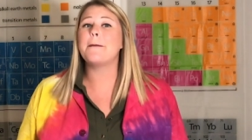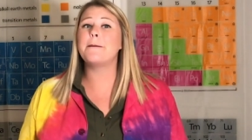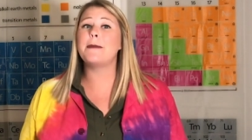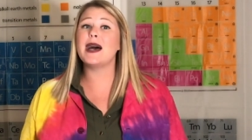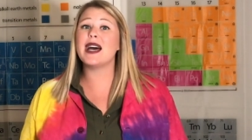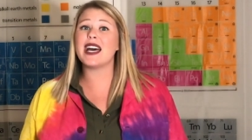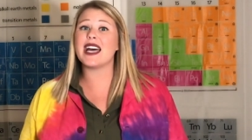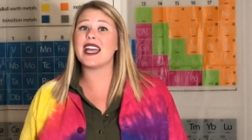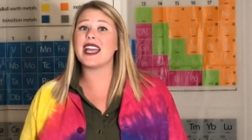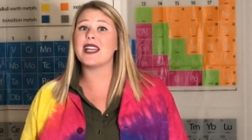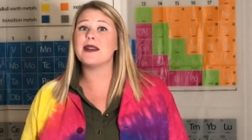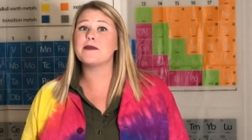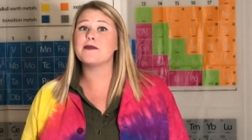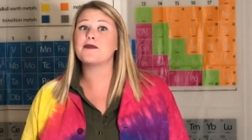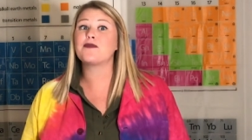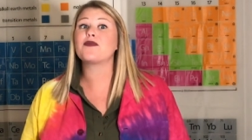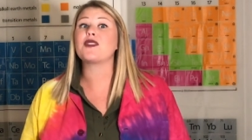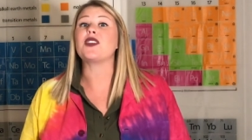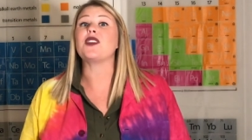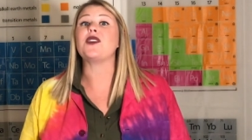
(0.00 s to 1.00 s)
but
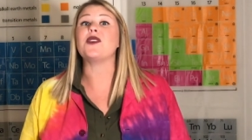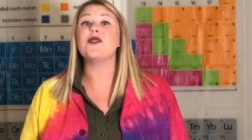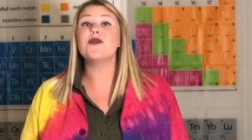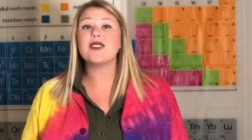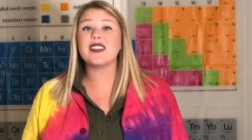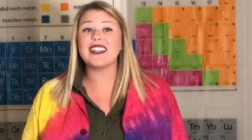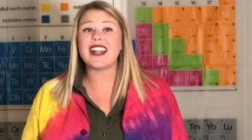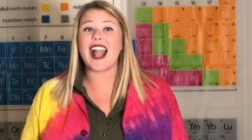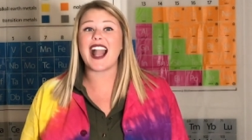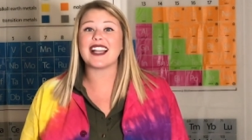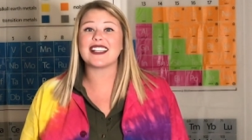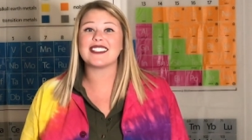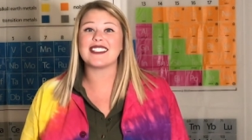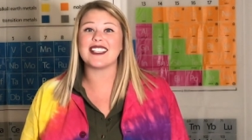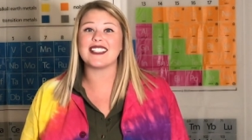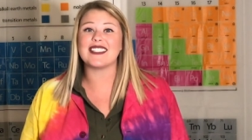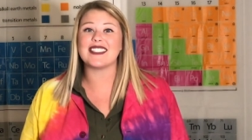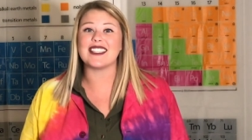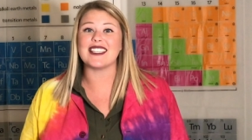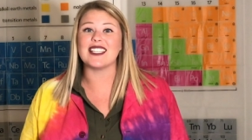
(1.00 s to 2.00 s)
you can
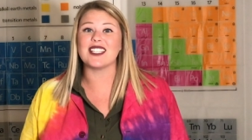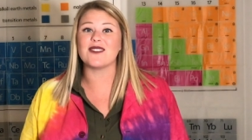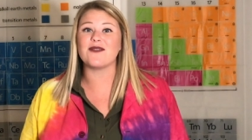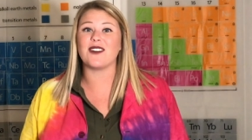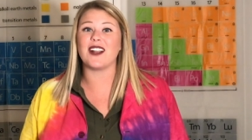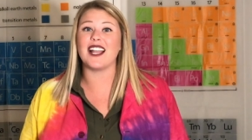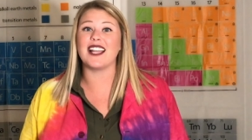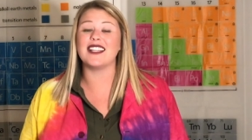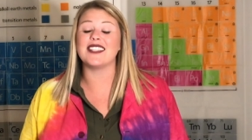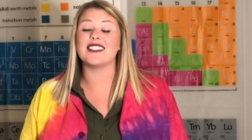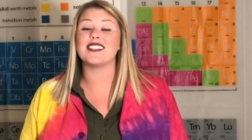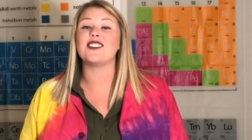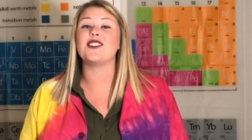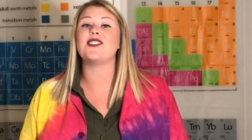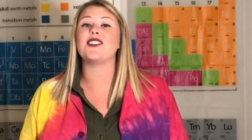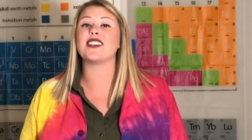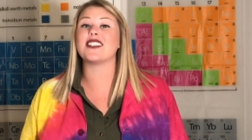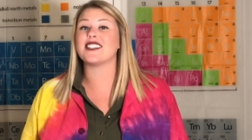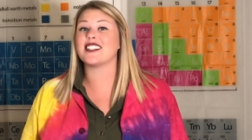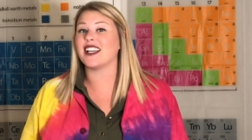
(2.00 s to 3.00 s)
access these friends
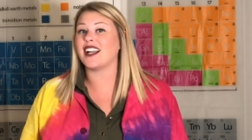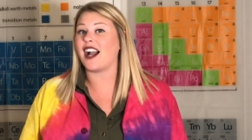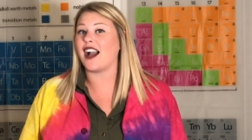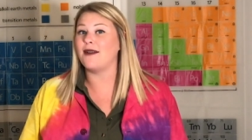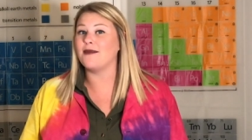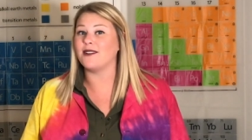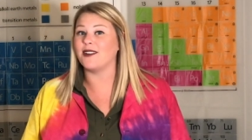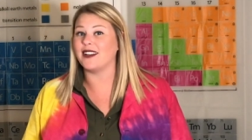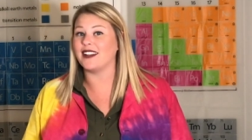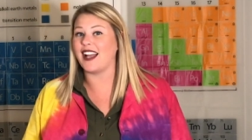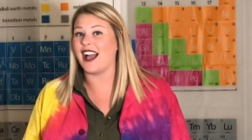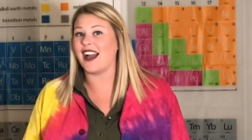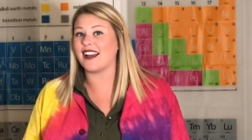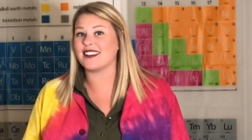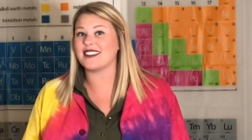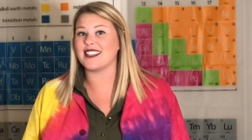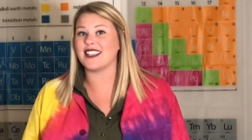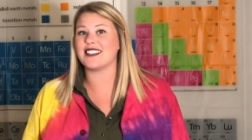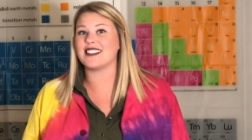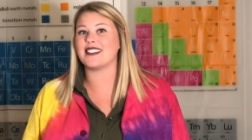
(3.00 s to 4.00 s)
just like I'm going to
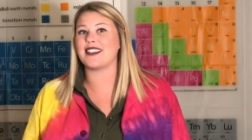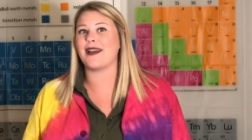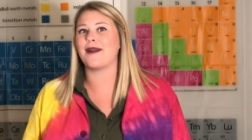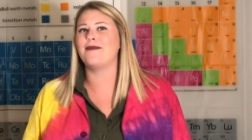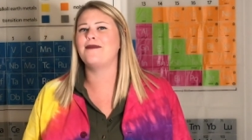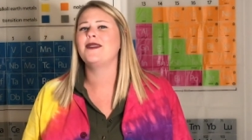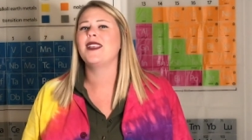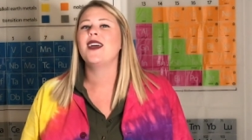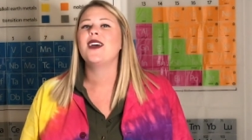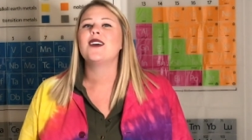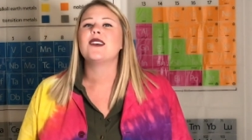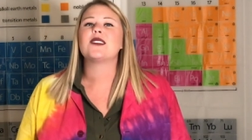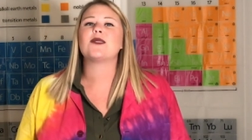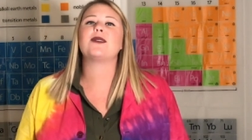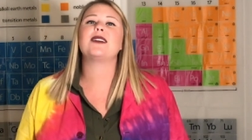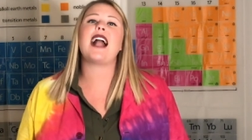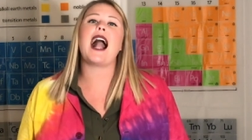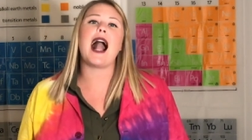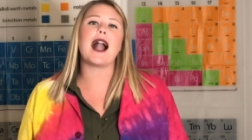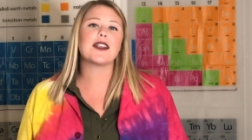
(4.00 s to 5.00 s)
access them. So
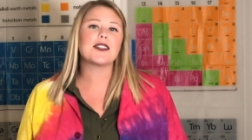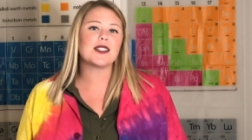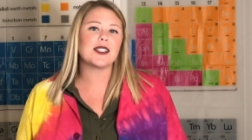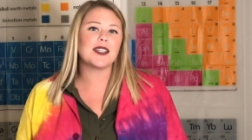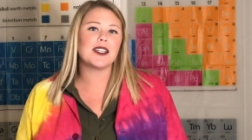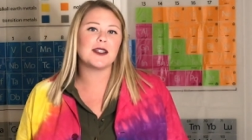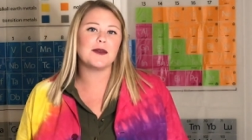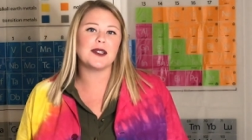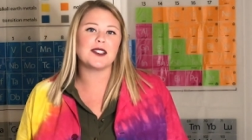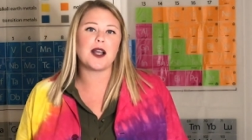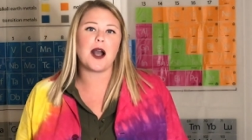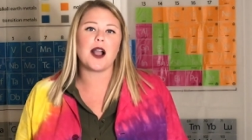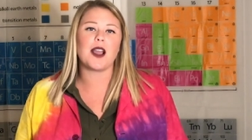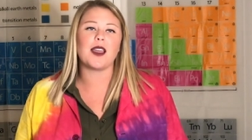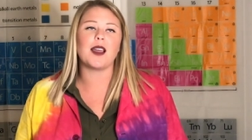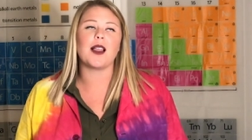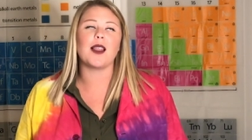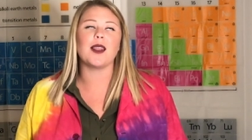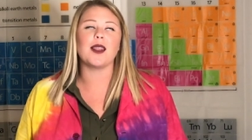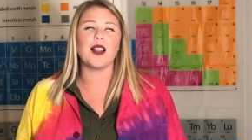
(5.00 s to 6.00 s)
we're actually gonna be
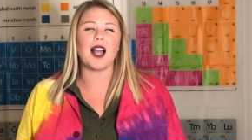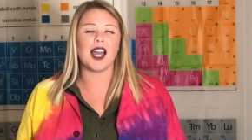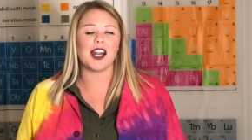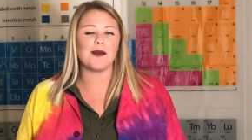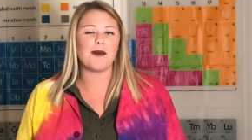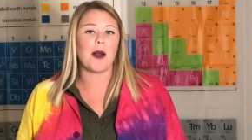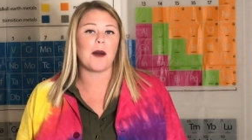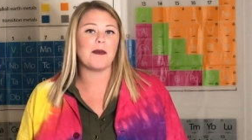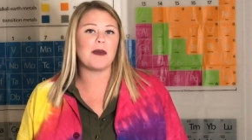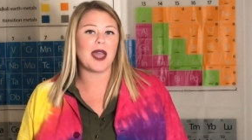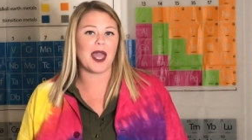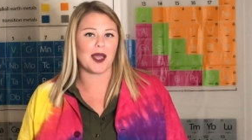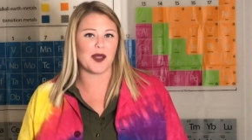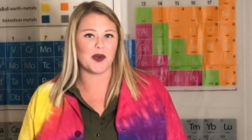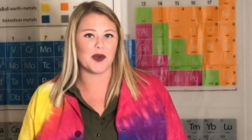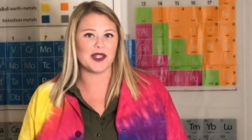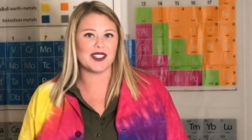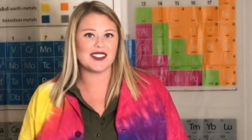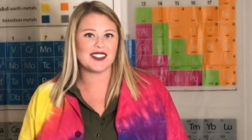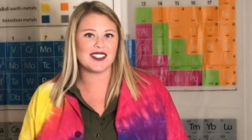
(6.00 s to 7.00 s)
talking a lot about
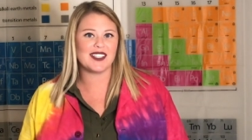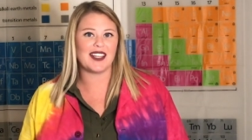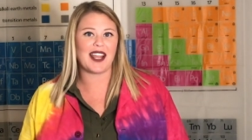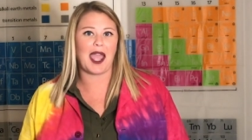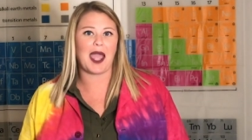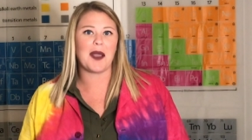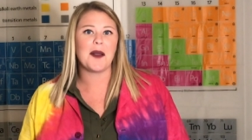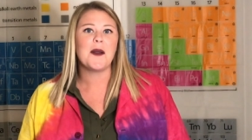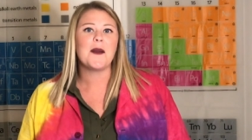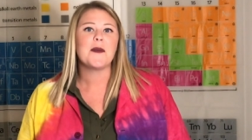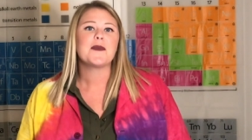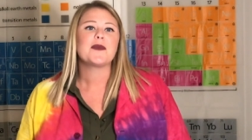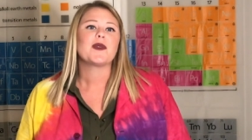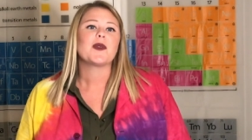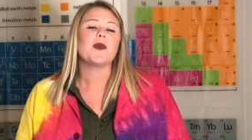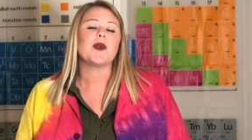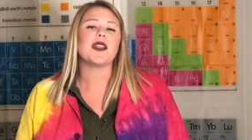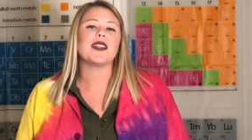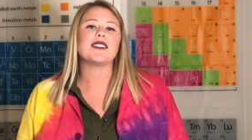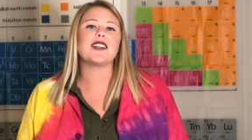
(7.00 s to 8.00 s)
penguins today.
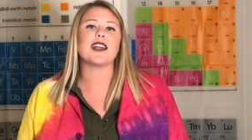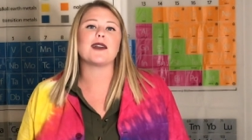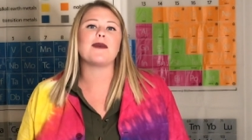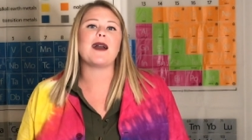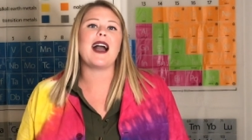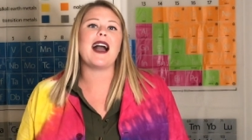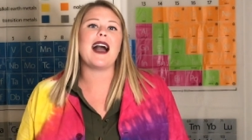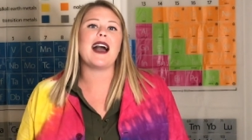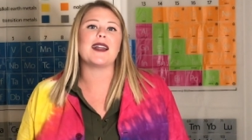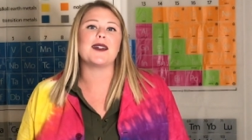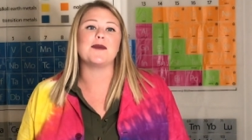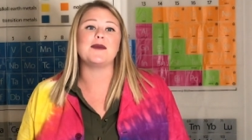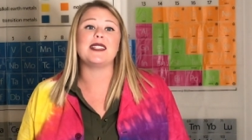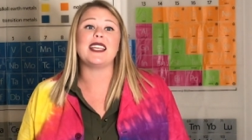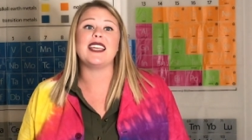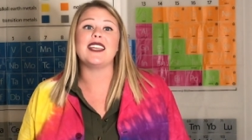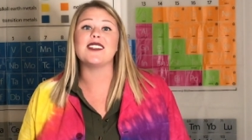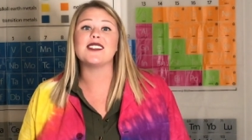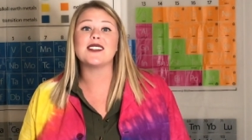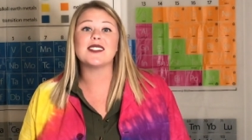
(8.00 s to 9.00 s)
We're going to talk about
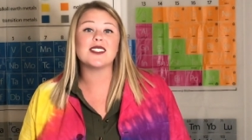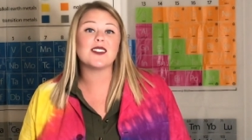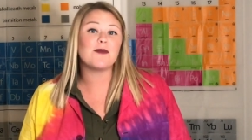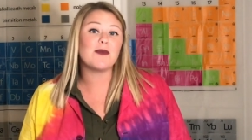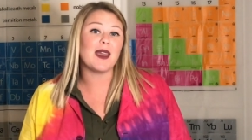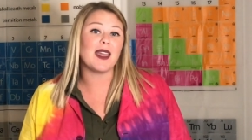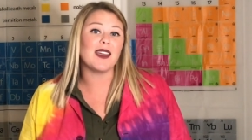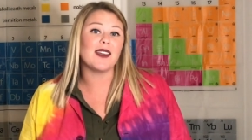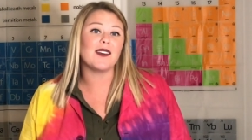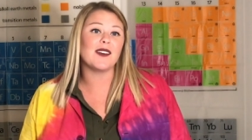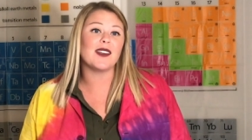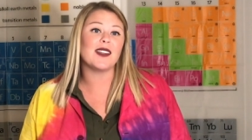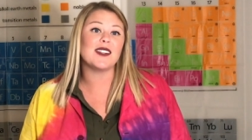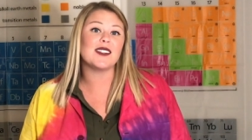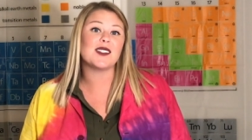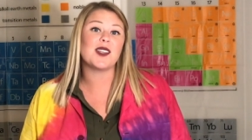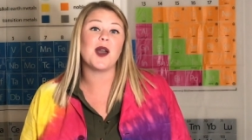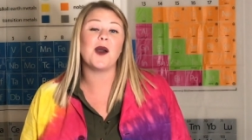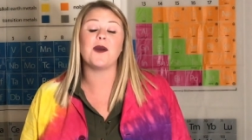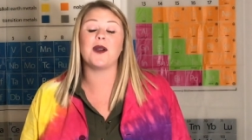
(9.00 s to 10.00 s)
adaptations of
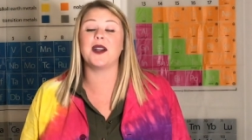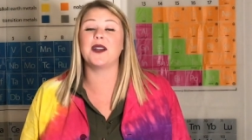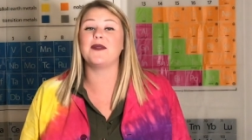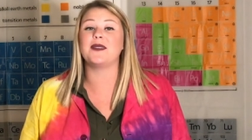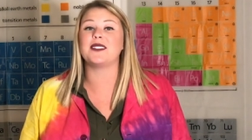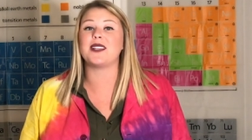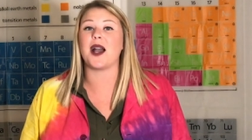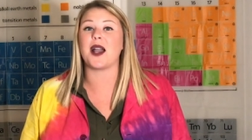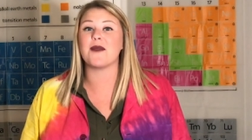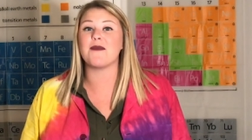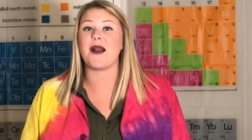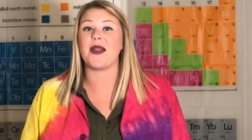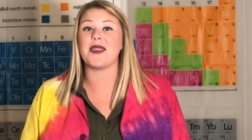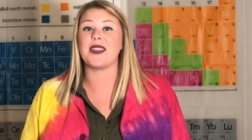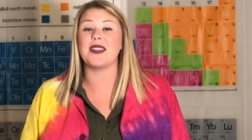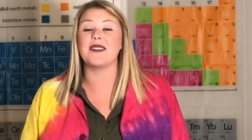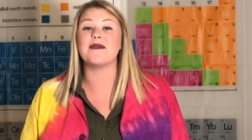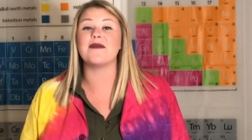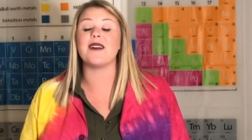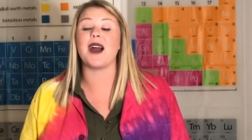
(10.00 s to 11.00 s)
penguins. We're going to be talking about
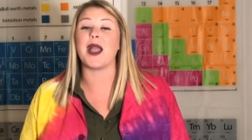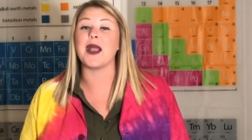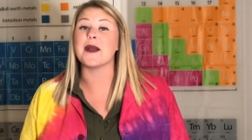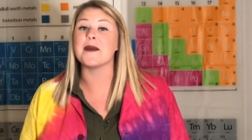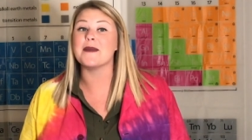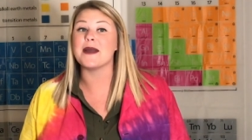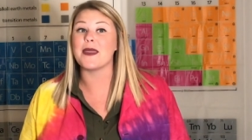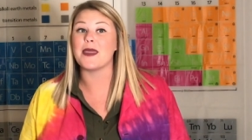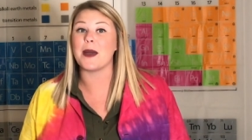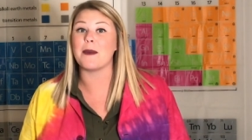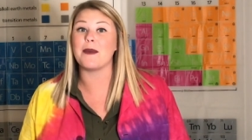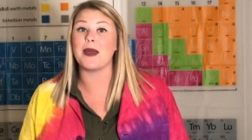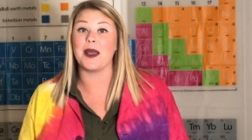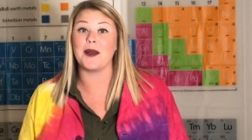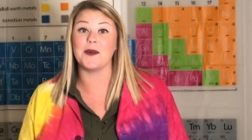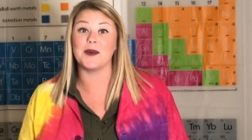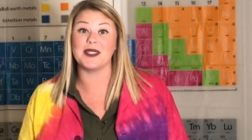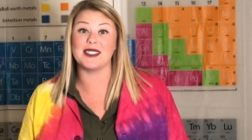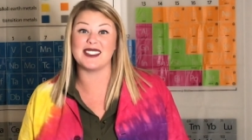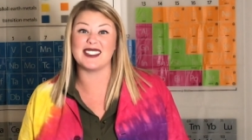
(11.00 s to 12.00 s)
the environment that
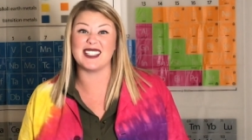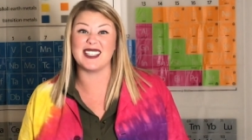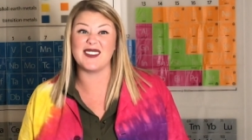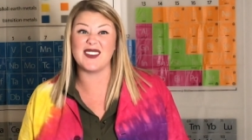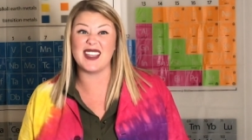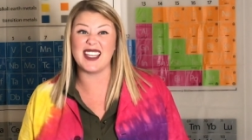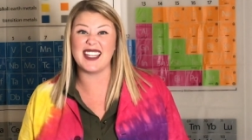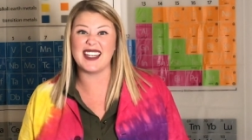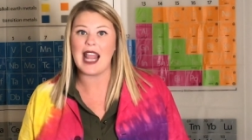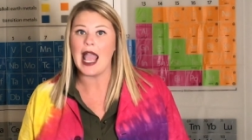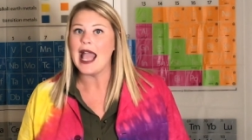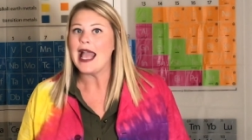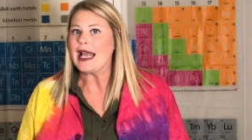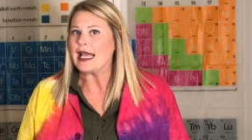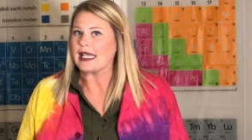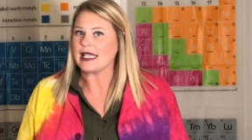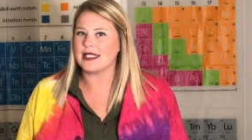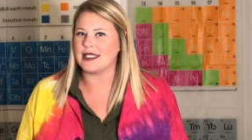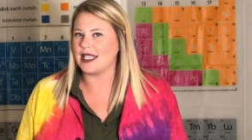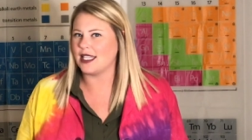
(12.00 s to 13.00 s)
penguins live in,
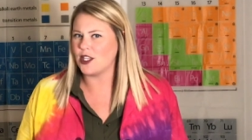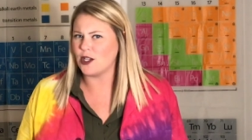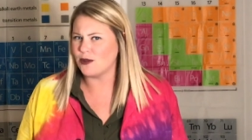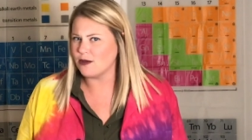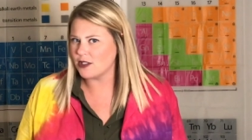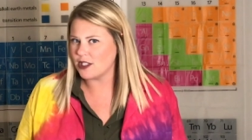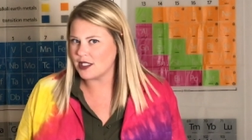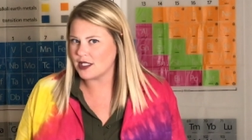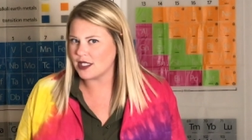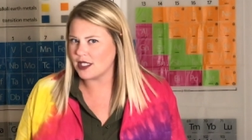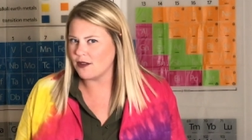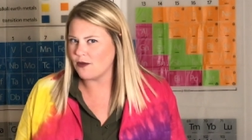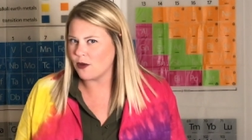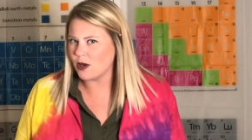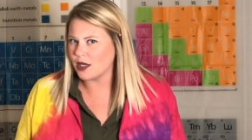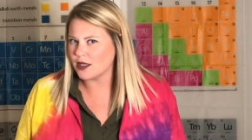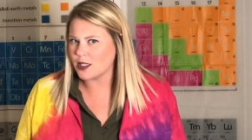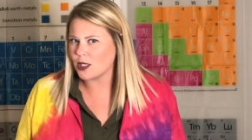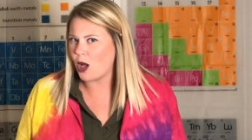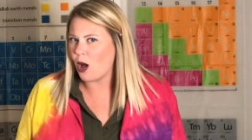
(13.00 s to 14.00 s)
because they don't just live
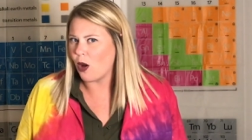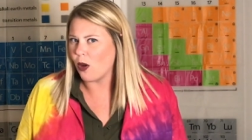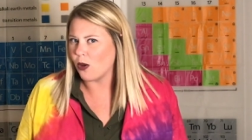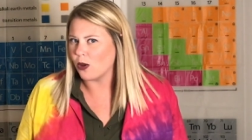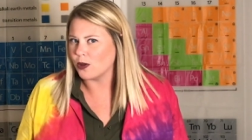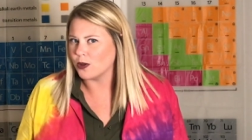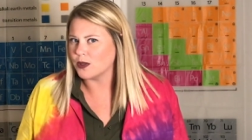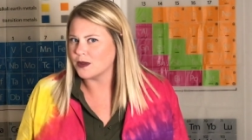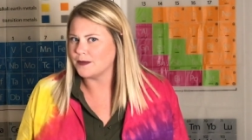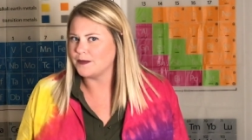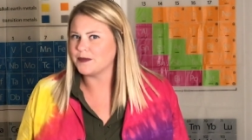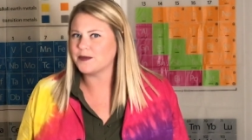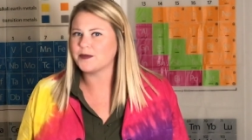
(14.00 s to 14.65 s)
where it's cold.